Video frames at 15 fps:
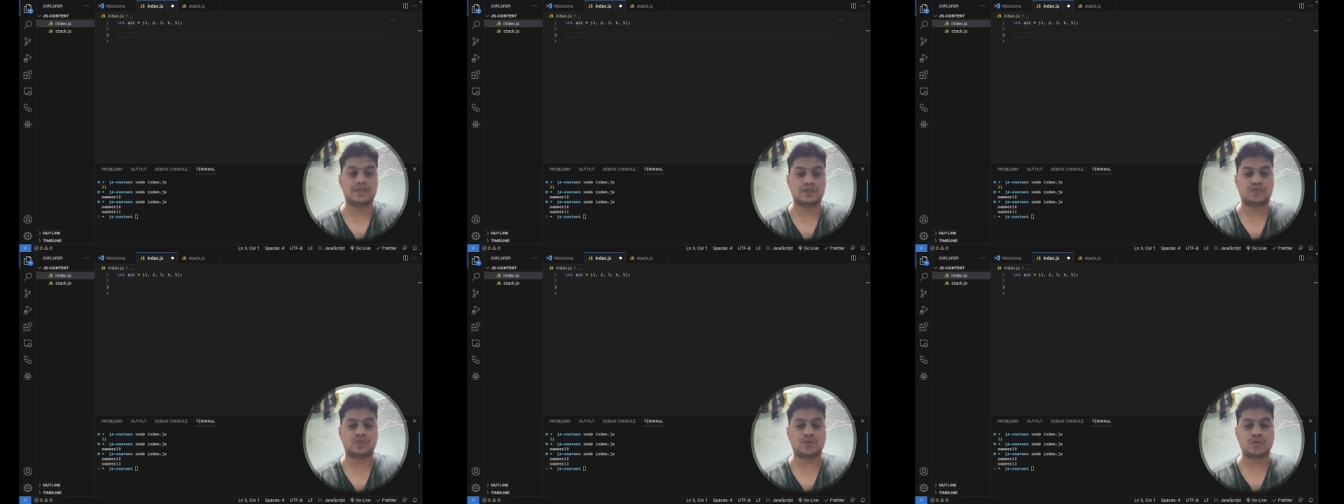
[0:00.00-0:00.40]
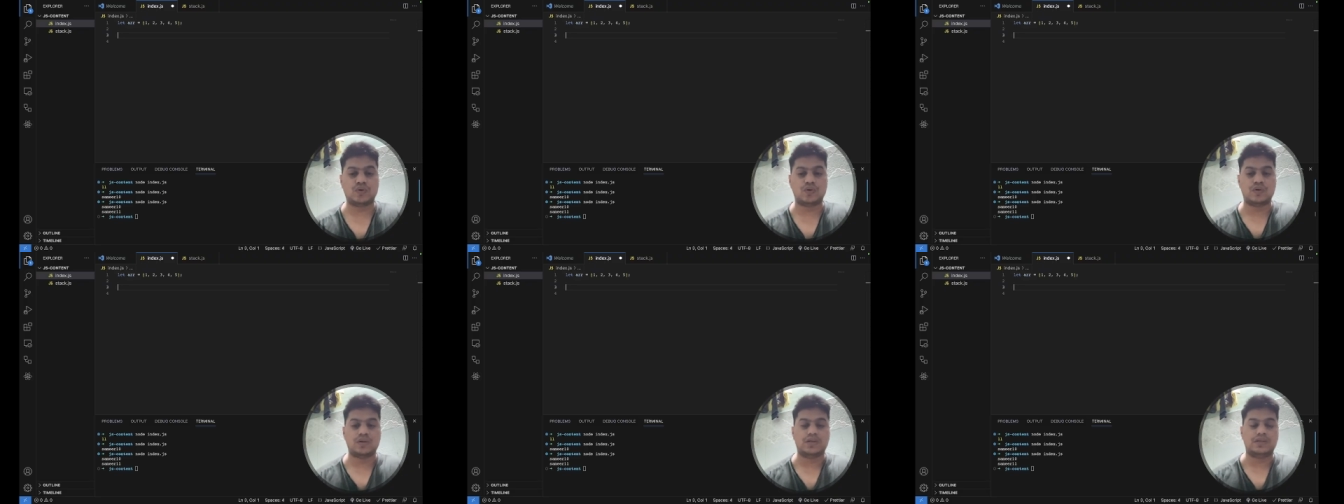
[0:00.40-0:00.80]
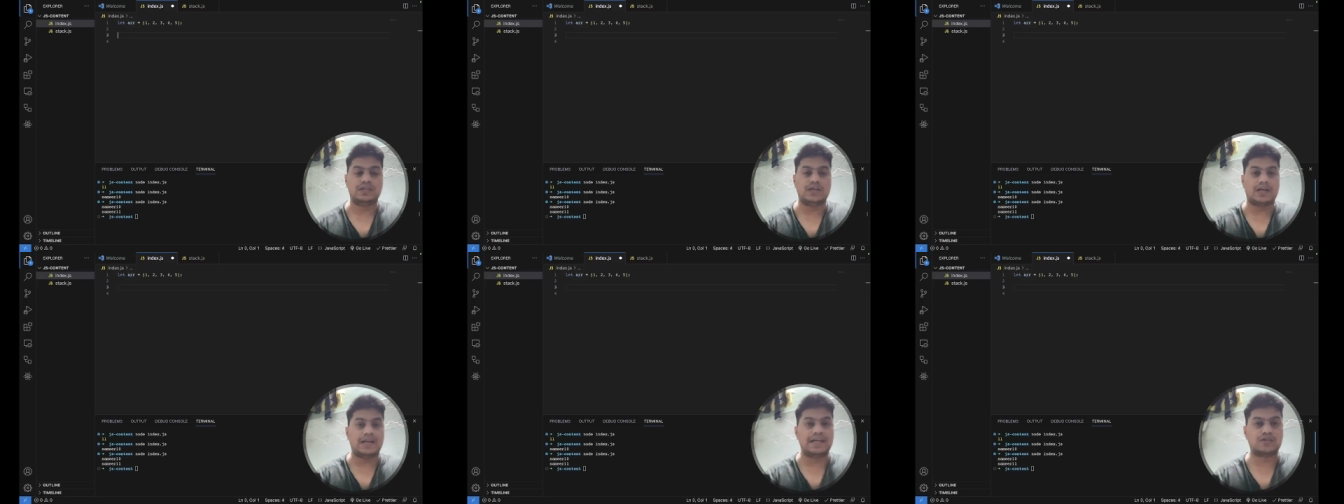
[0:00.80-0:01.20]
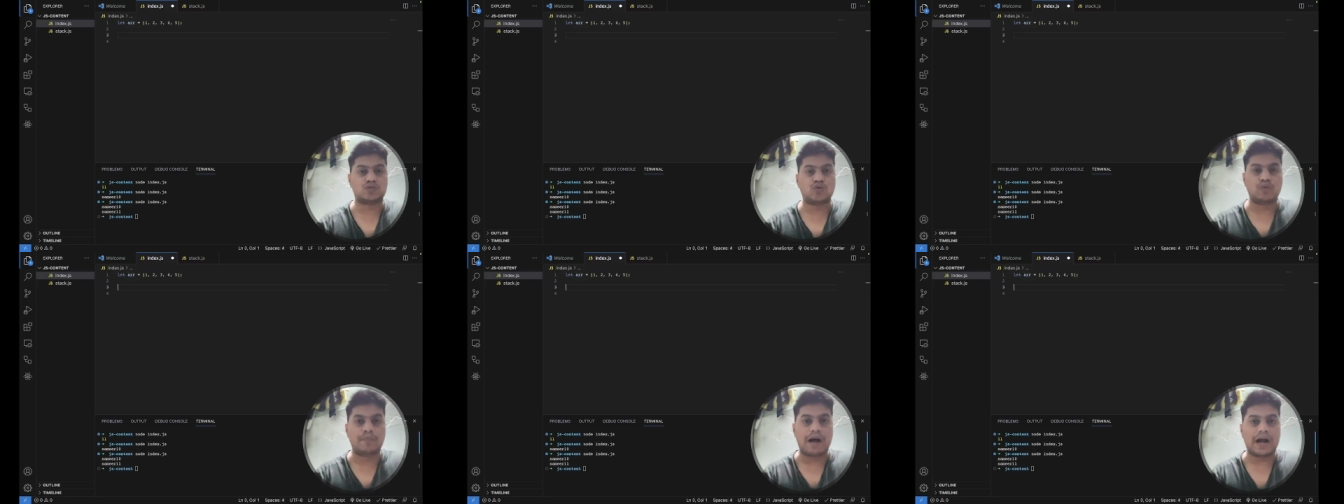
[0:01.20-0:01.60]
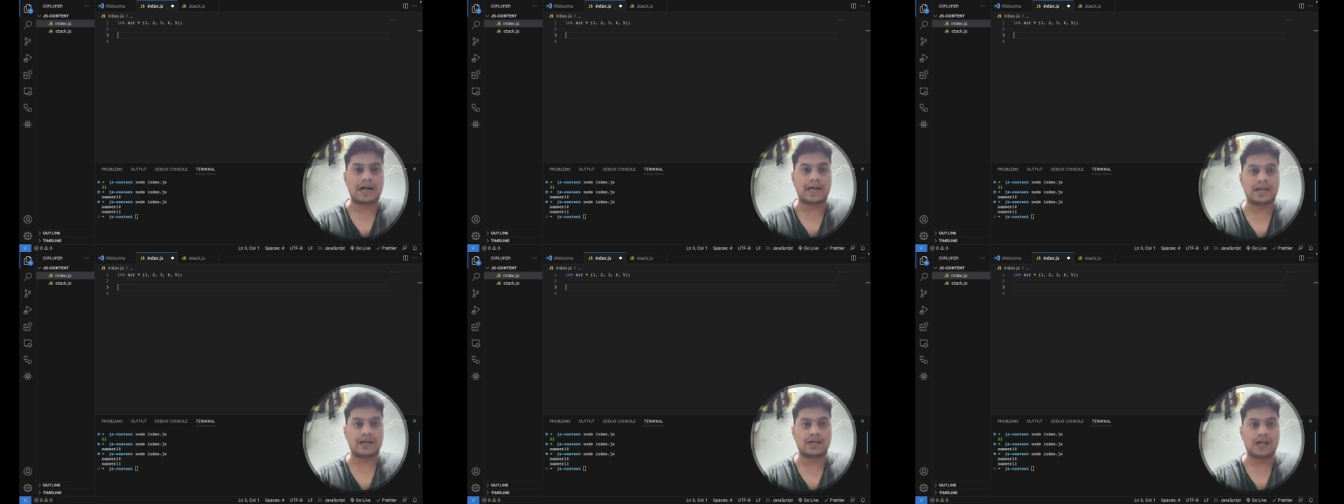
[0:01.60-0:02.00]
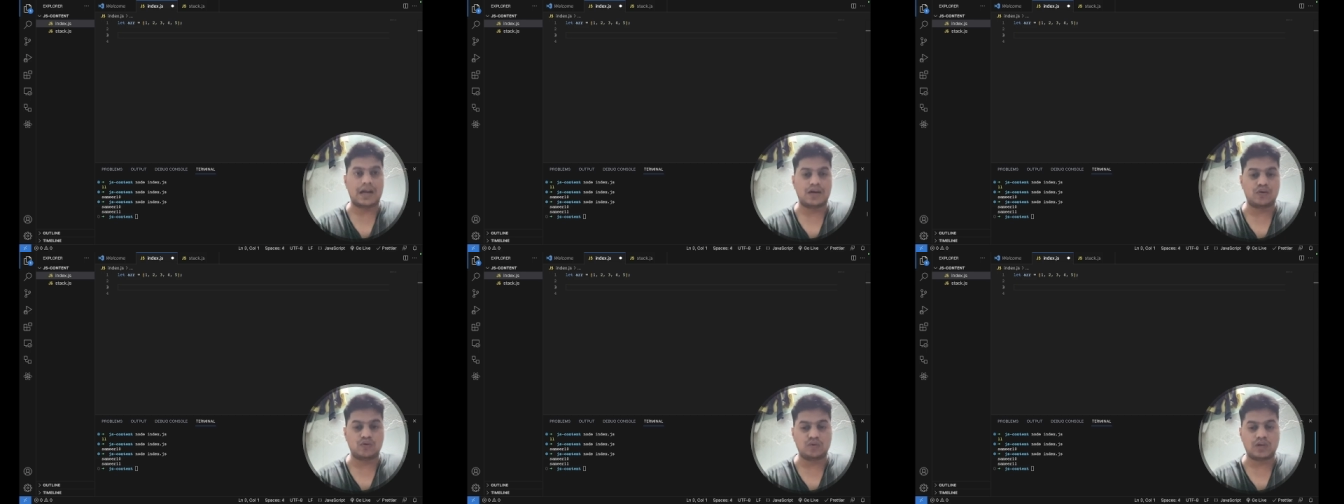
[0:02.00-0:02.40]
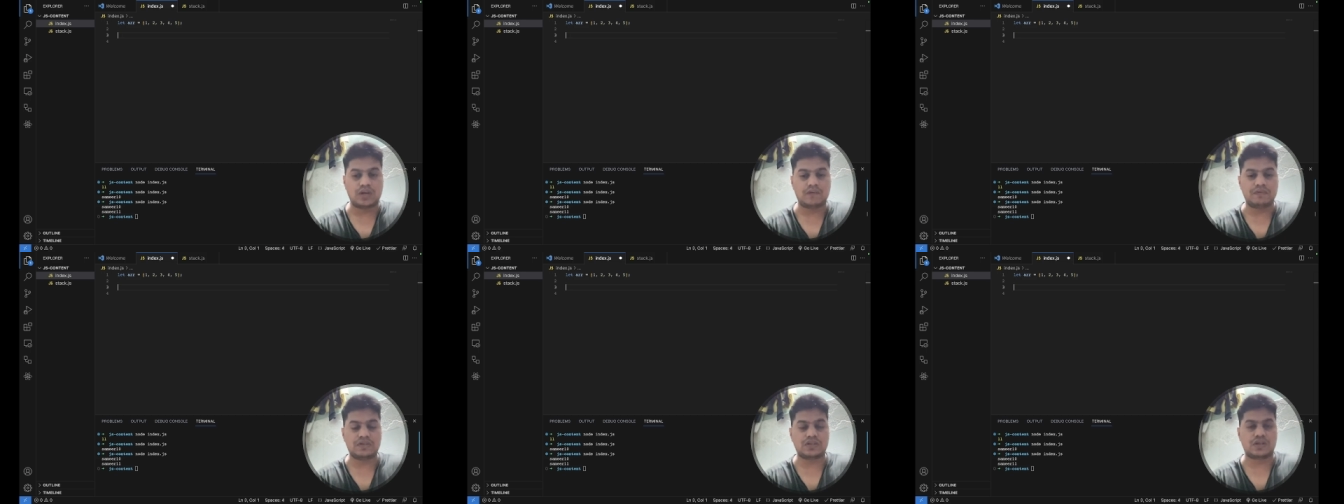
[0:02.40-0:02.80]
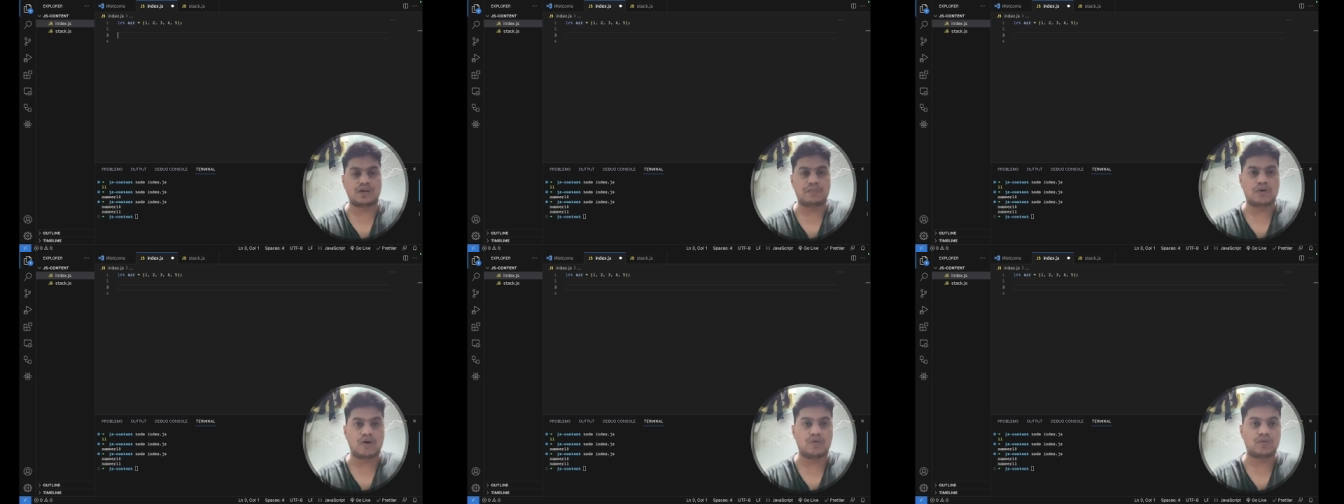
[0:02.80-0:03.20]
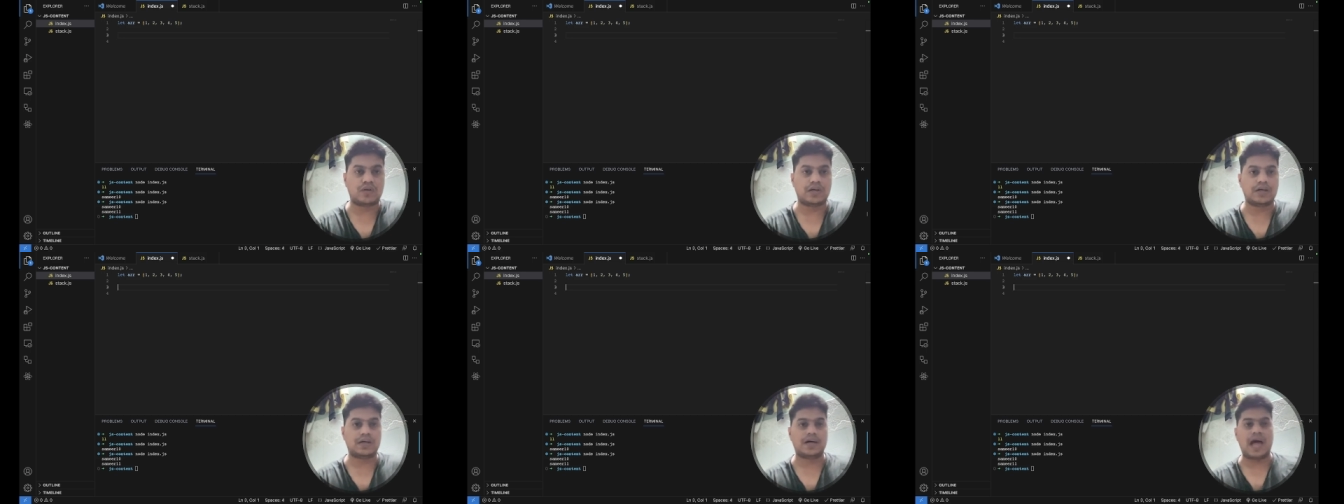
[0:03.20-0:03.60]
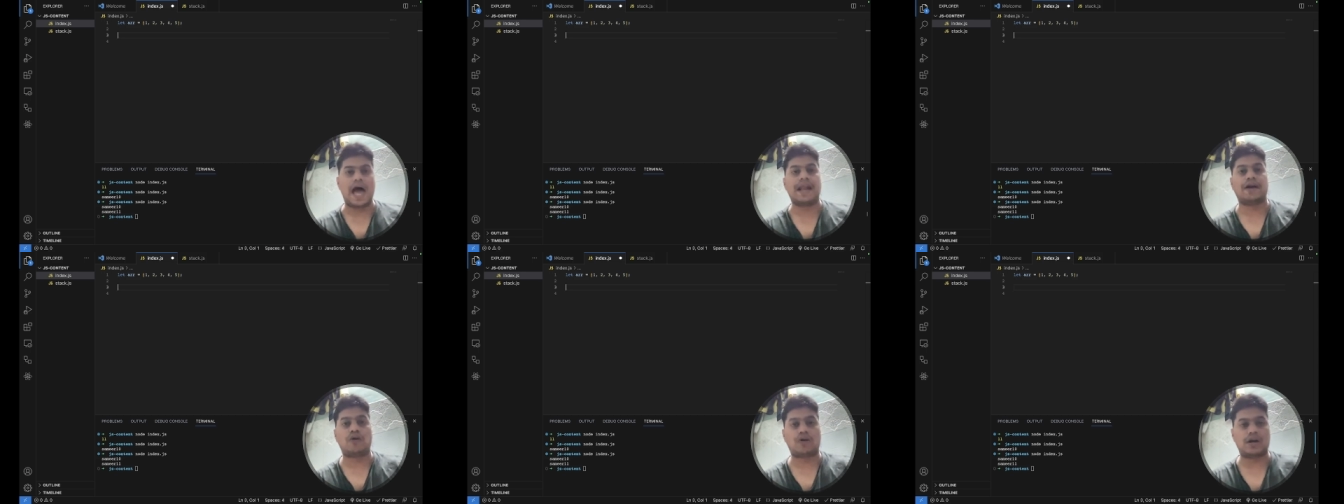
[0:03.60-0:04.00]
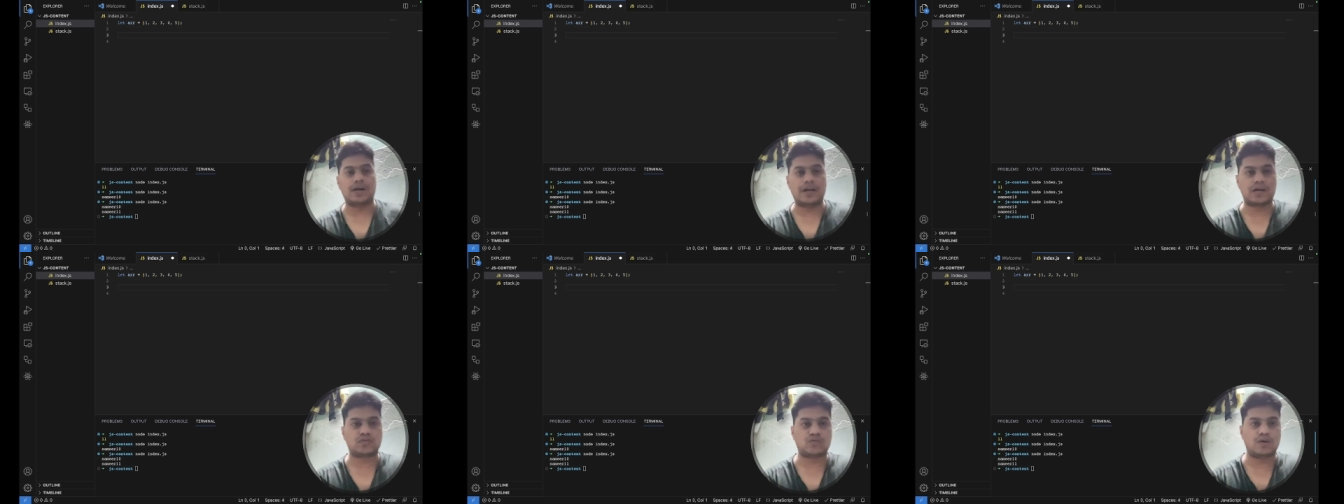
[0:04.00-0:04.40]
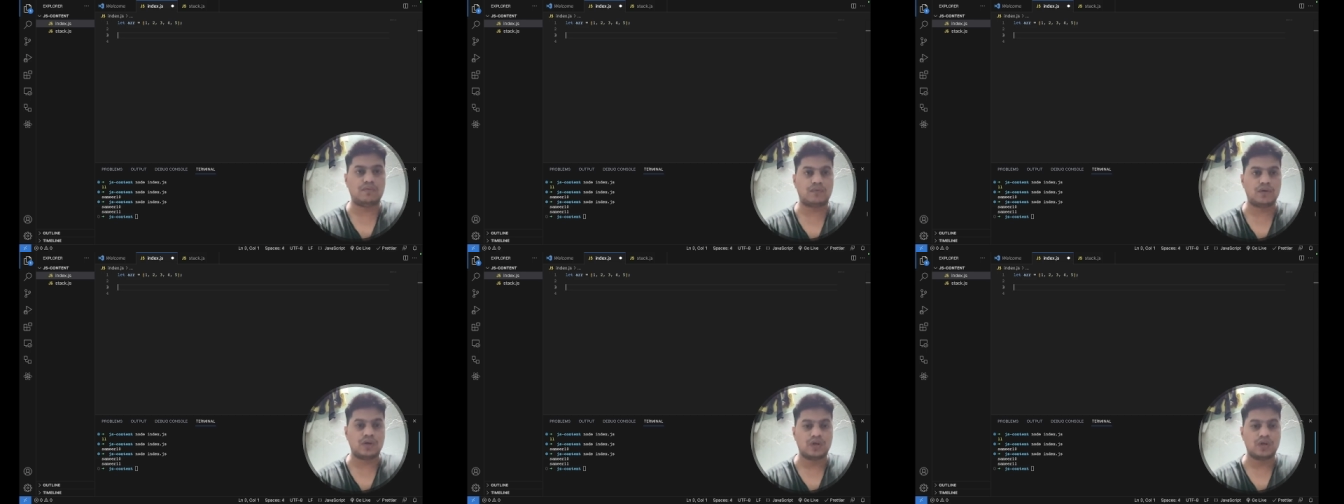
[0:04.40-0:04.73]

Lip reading: So here let's go back and do the revision about array.indexOf.